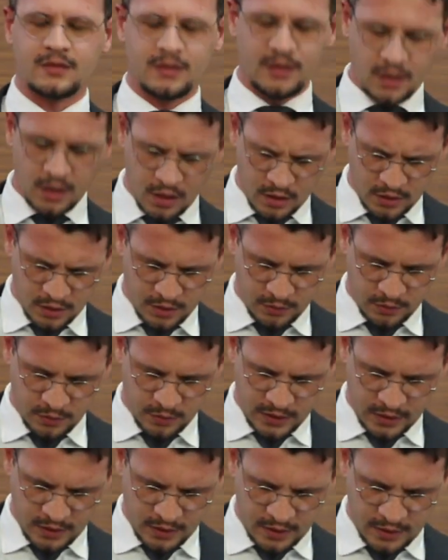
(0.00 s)
No,
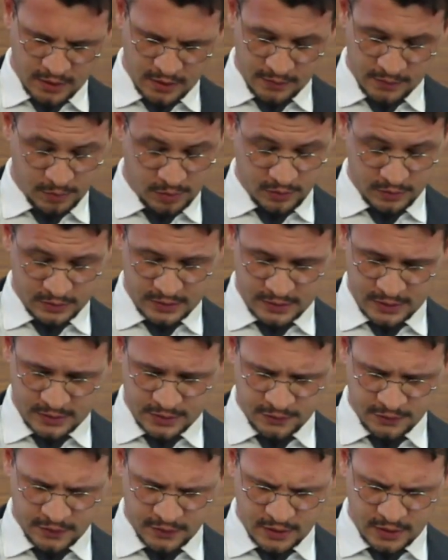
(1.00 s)
we are, Paul says,
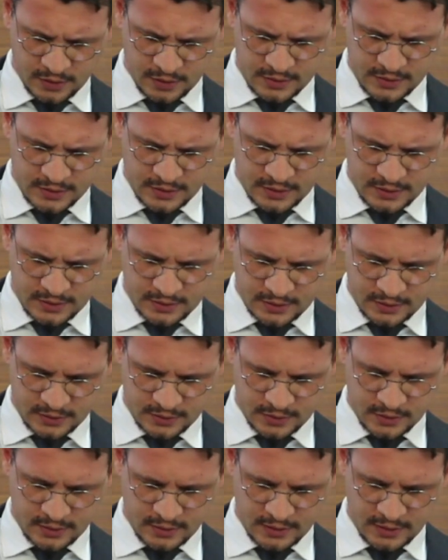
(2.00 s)
fellow
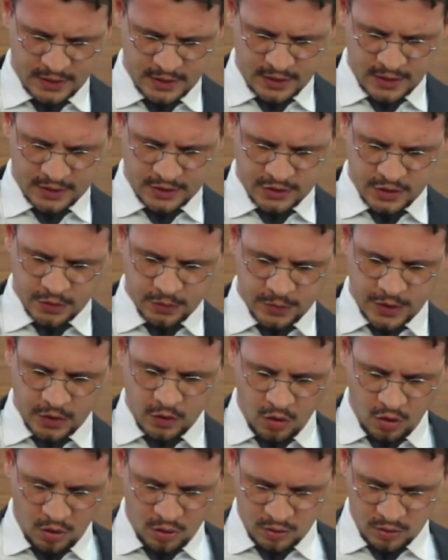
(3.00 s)
citizens. And so we
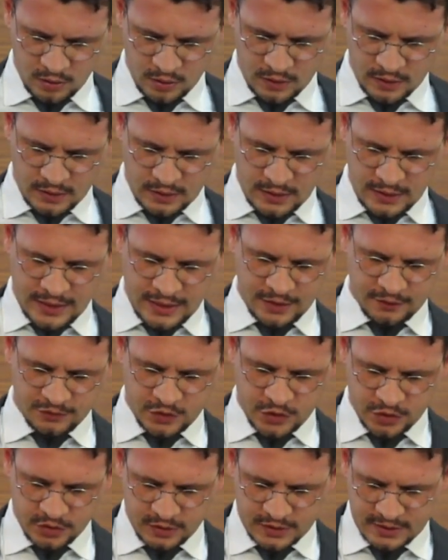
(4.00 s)
all have
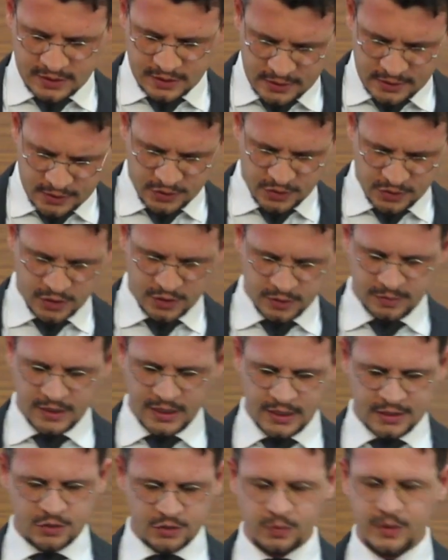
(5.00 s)
dual citizenship.
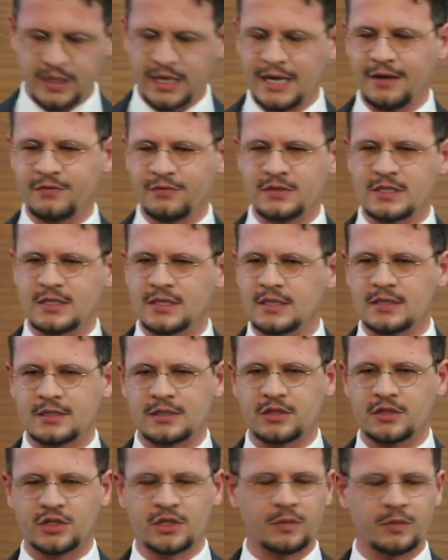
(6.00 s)
Yes, we have
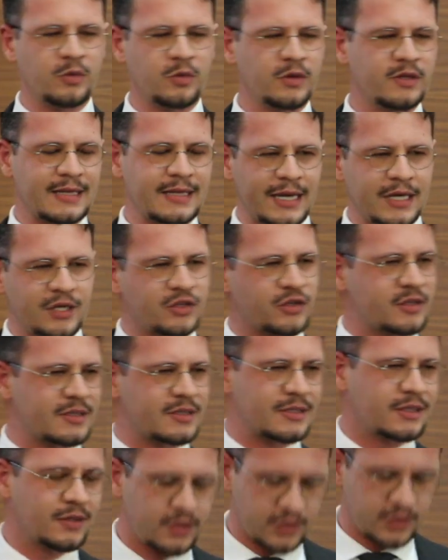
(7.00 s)
citizenship with nations
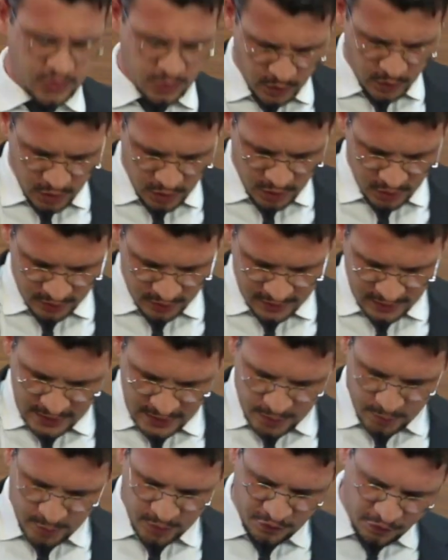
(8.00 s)
in this world,
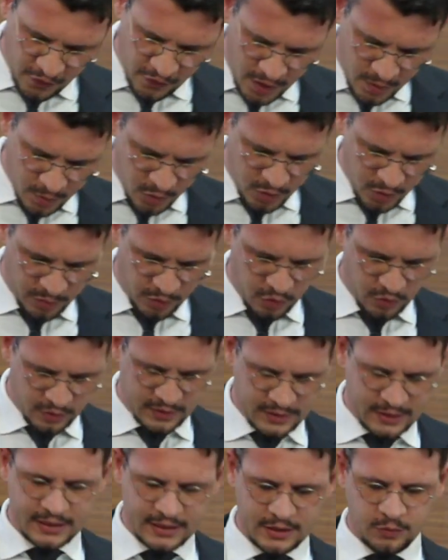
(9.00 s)
but far more
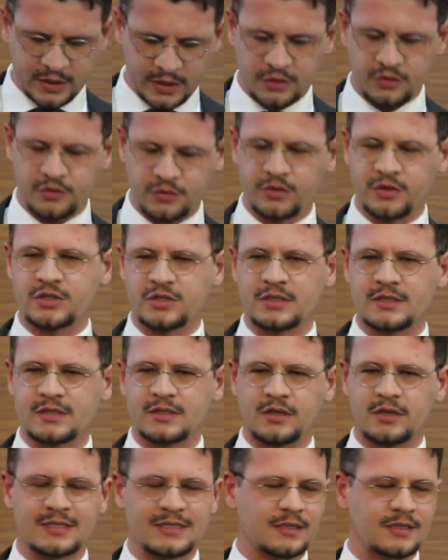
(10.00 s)
importantly, we Christians
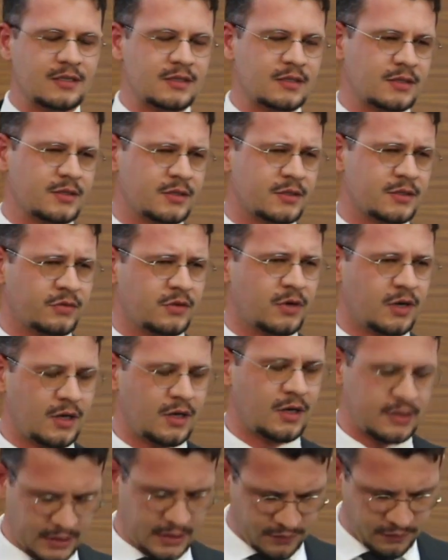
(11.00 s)
are citizens of
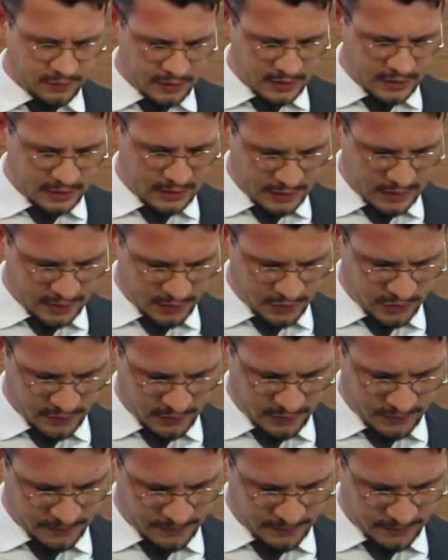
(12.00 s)
God's heavenly nation.